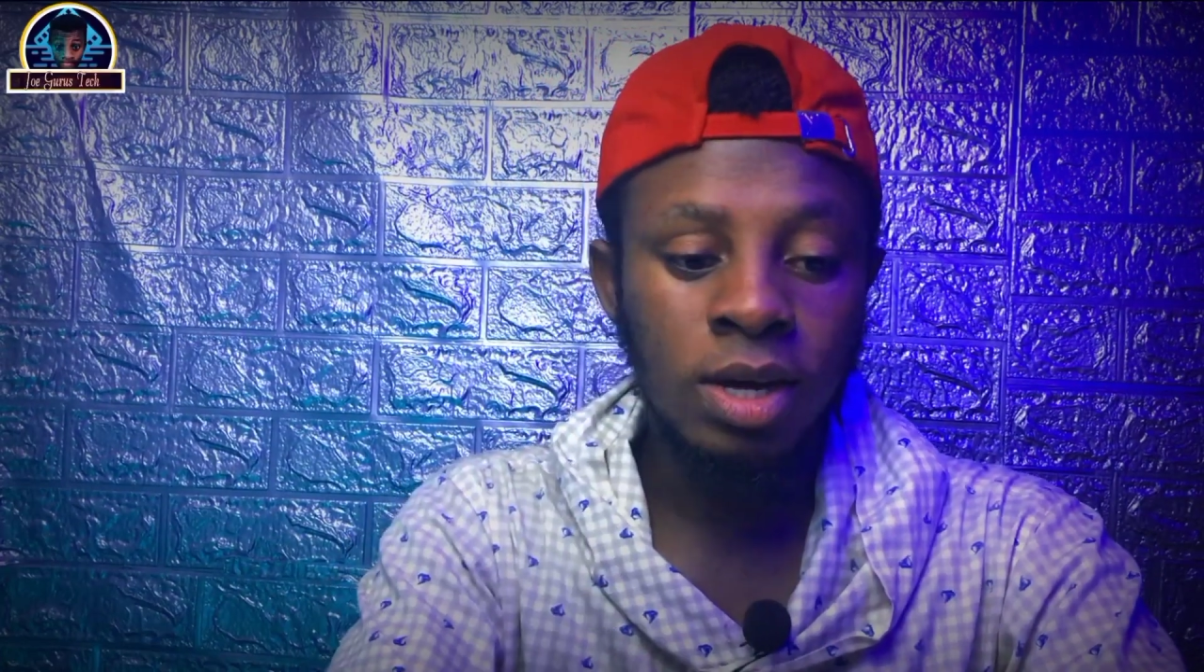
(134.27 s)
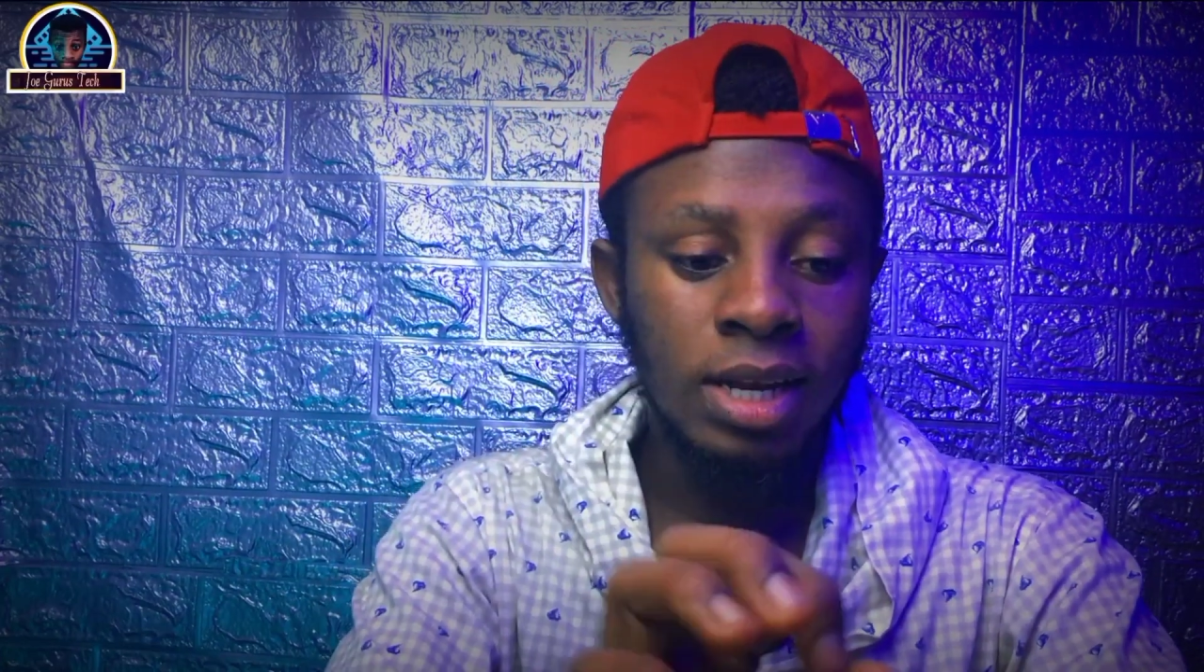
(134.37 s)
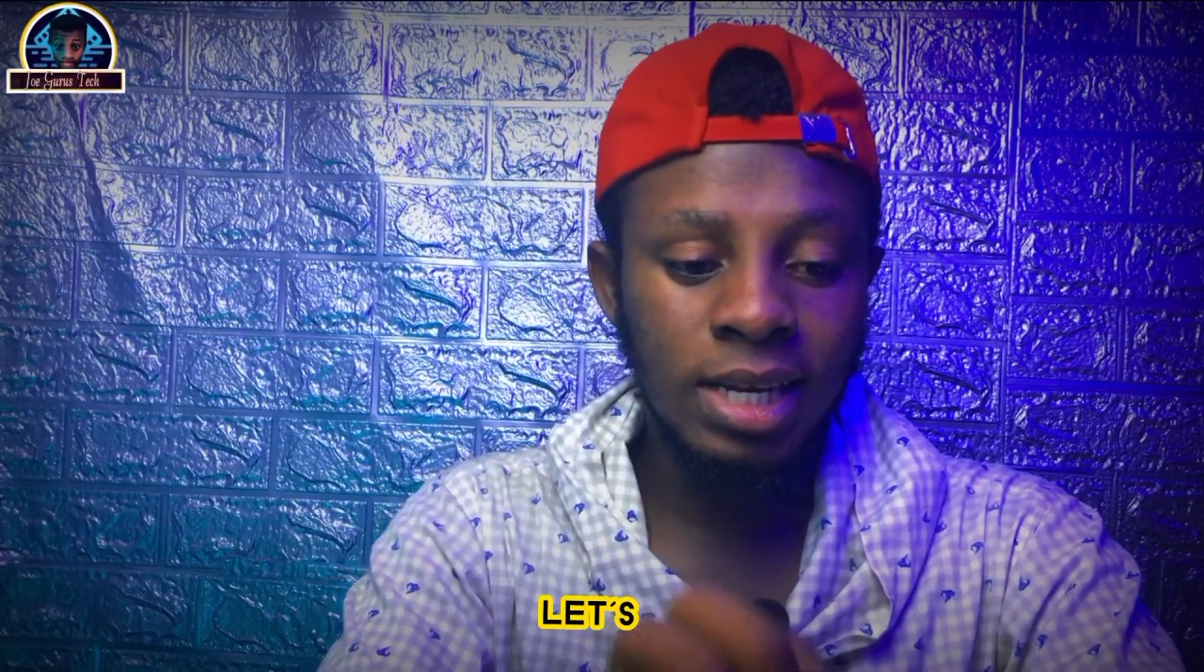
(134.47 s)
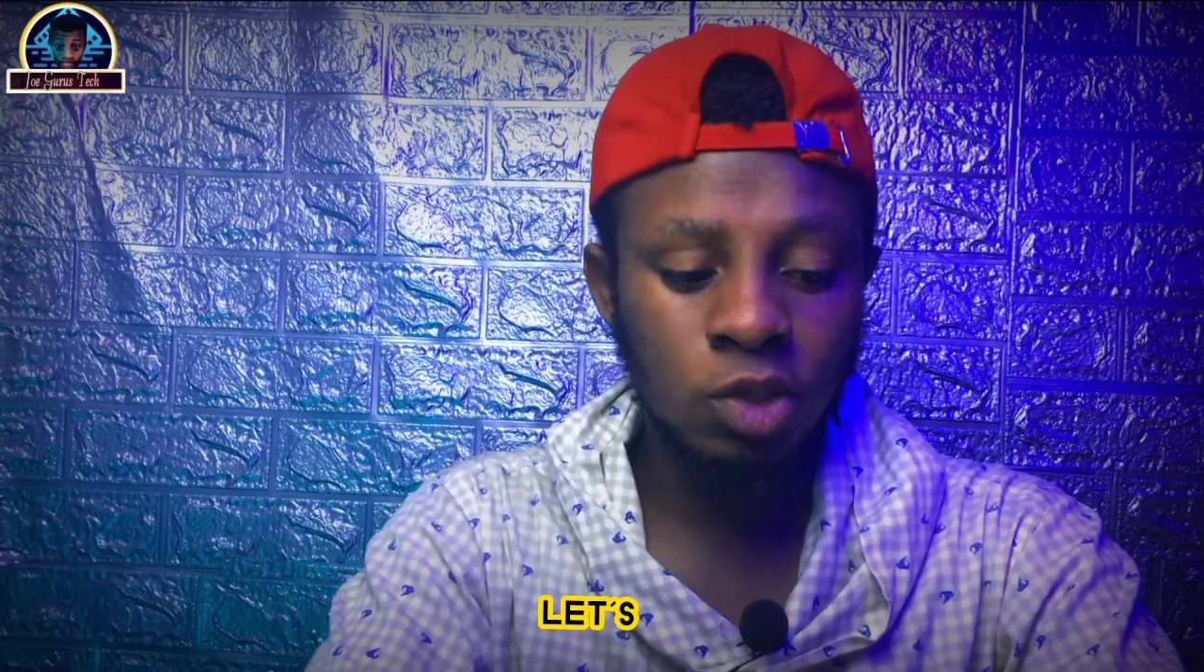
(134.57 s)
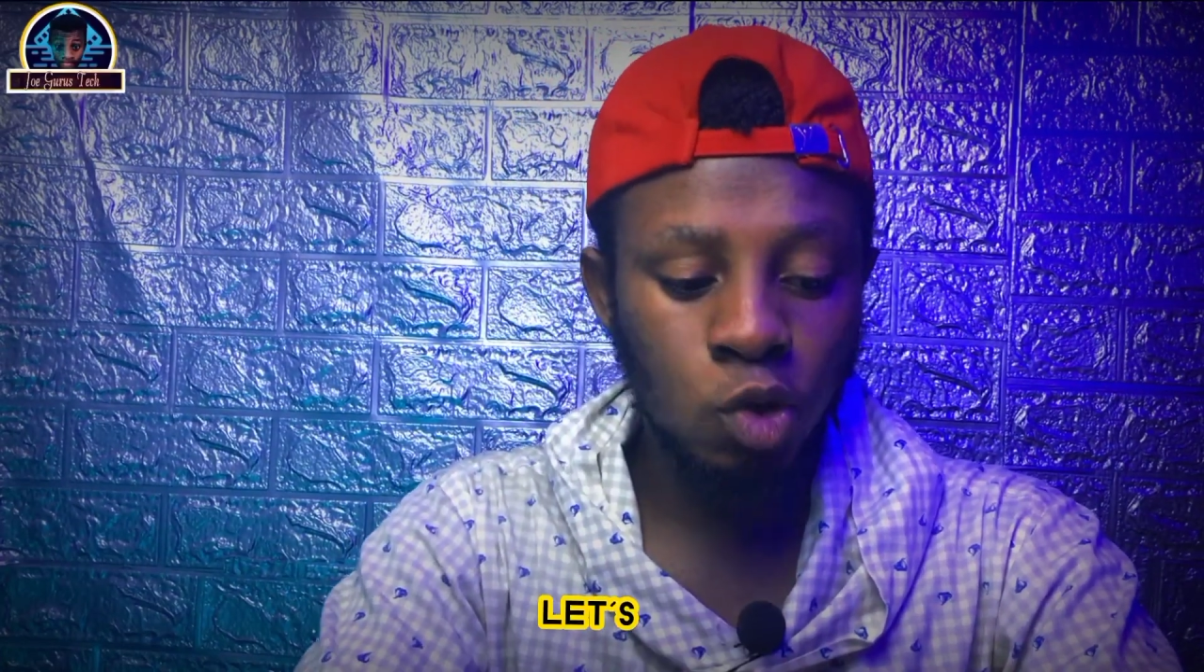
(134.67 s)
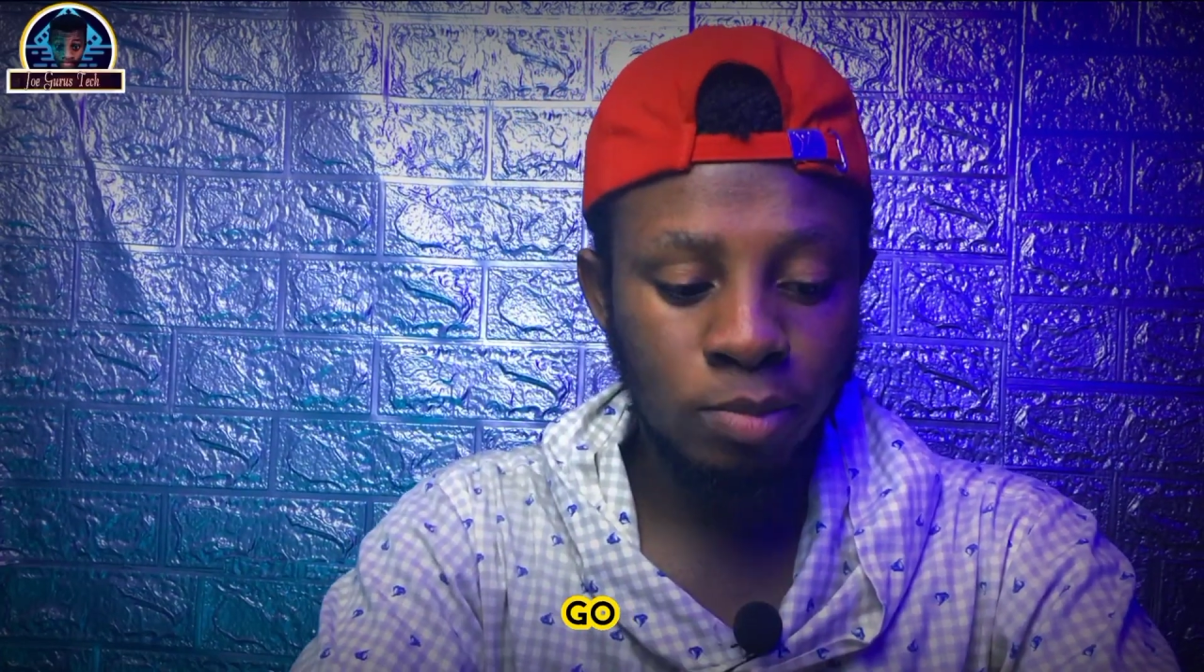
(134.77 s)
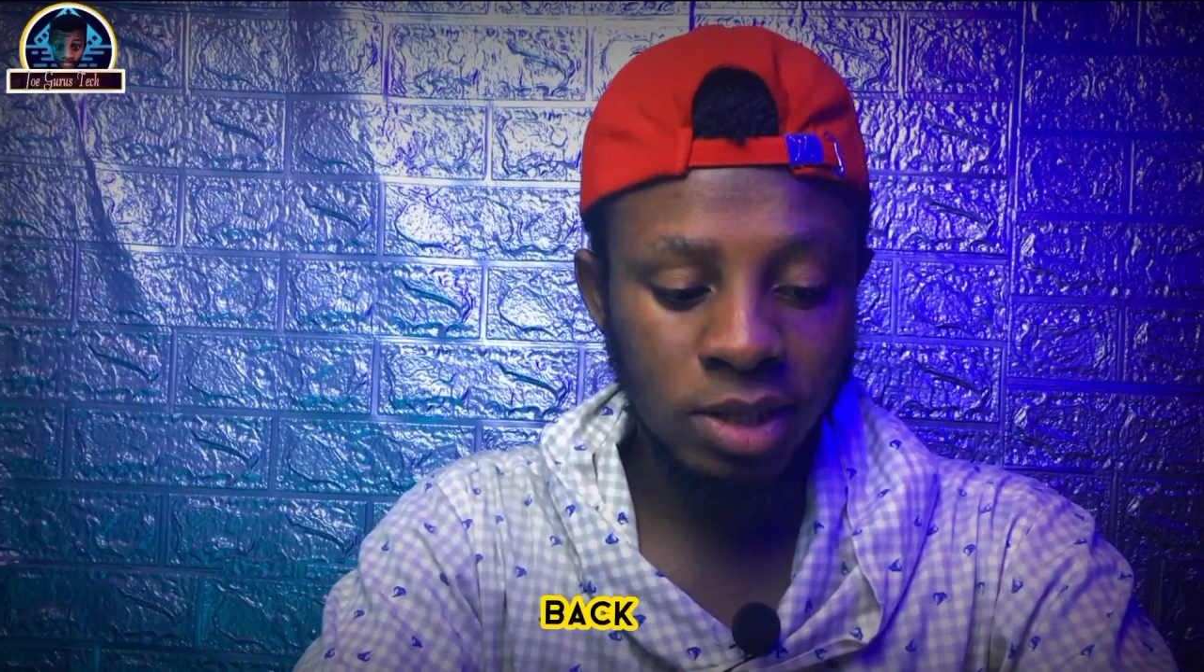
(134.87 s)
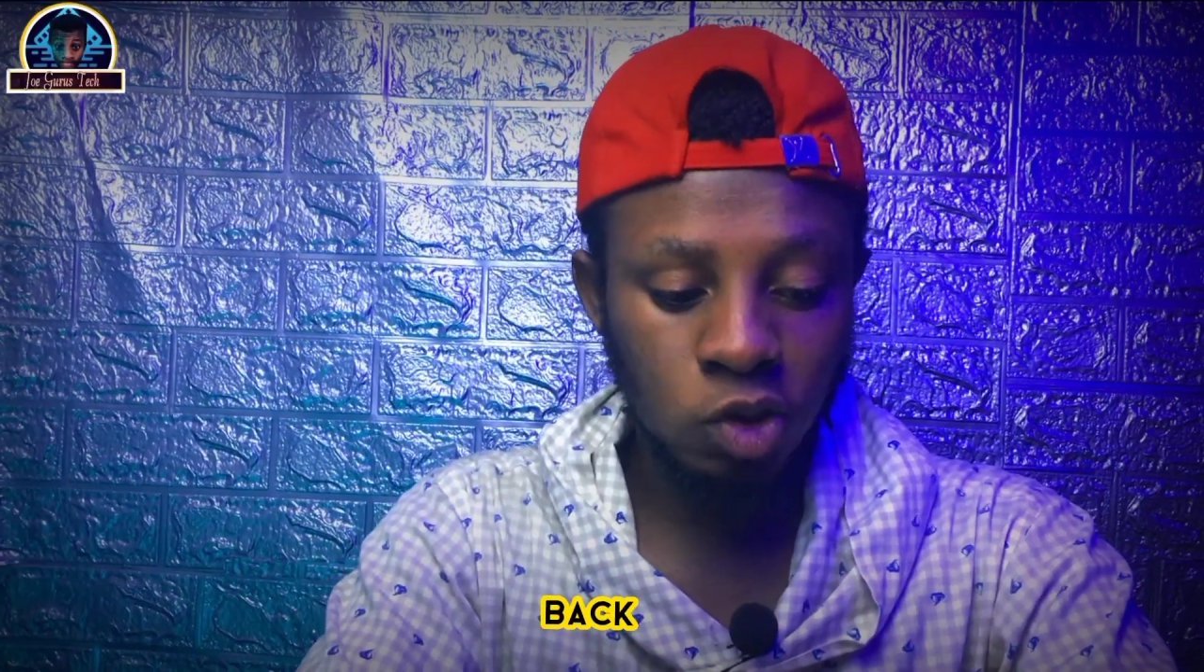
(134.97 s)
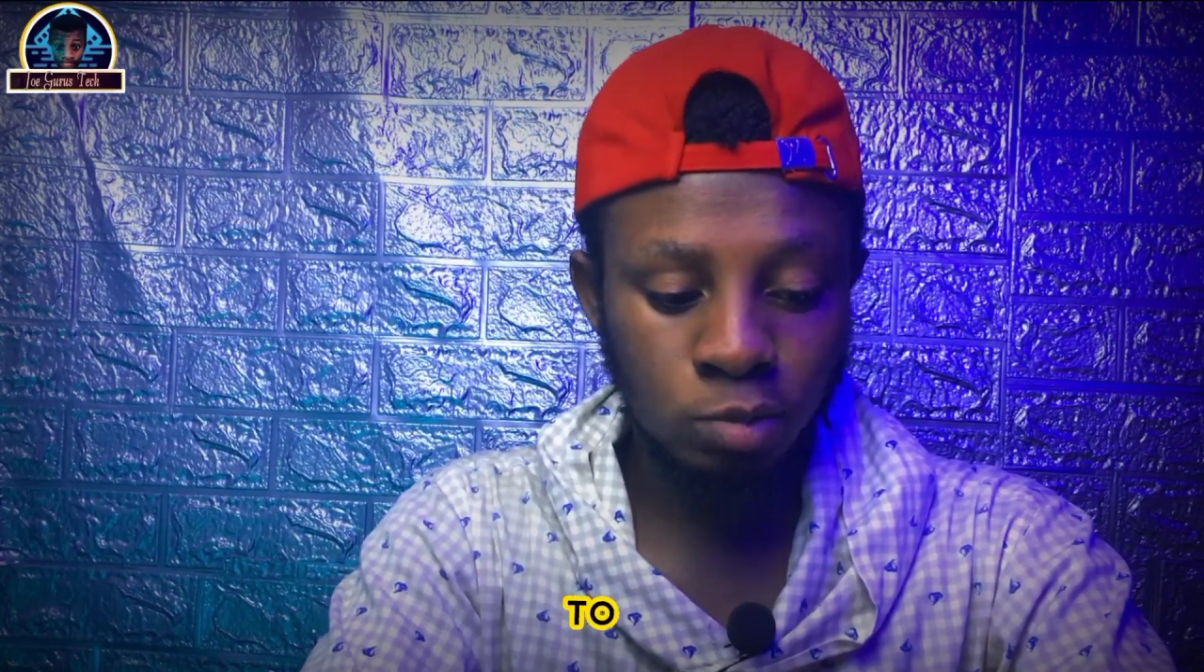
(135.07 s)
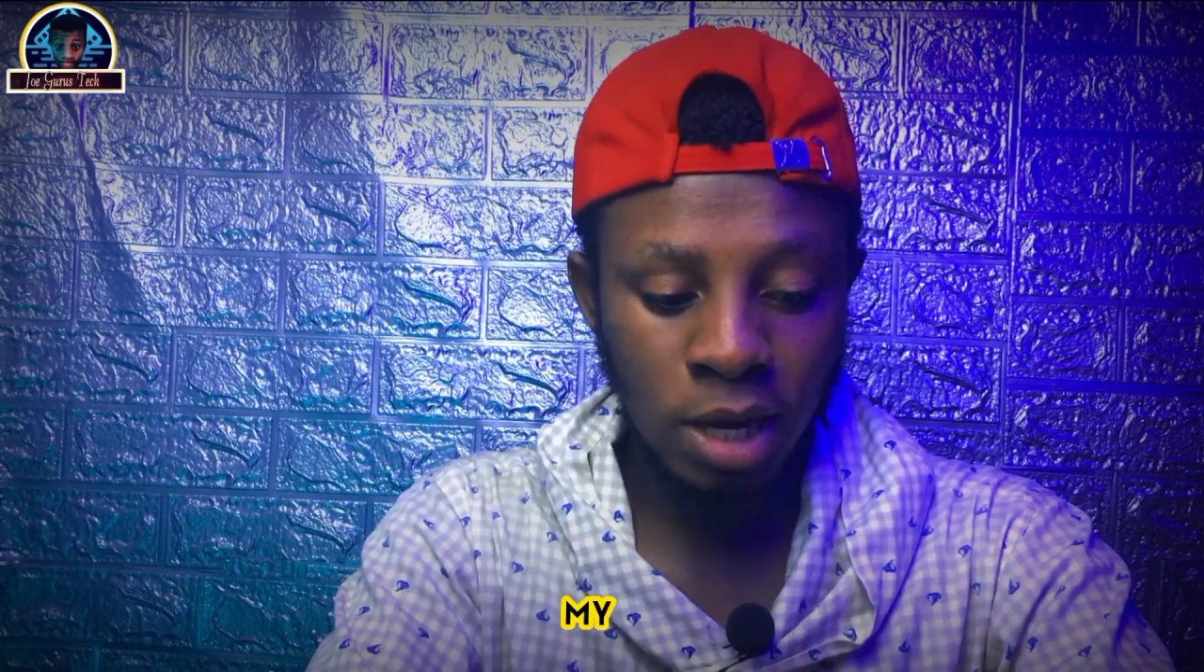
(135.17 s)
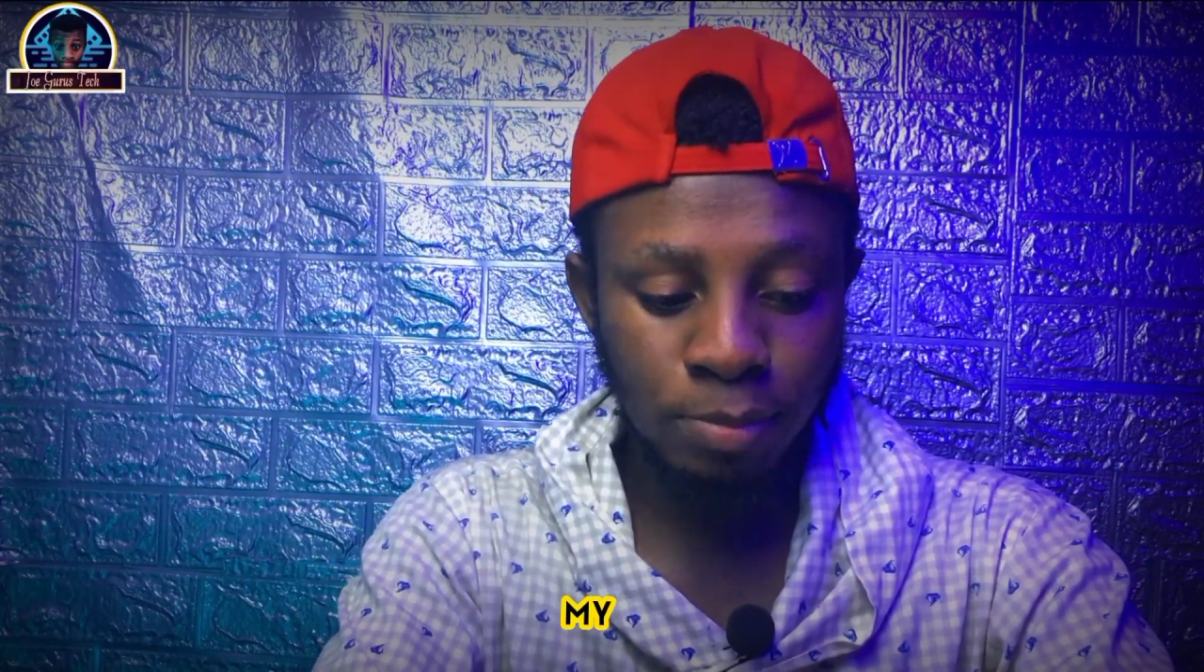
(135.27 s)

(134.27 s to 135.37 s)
let's go back to my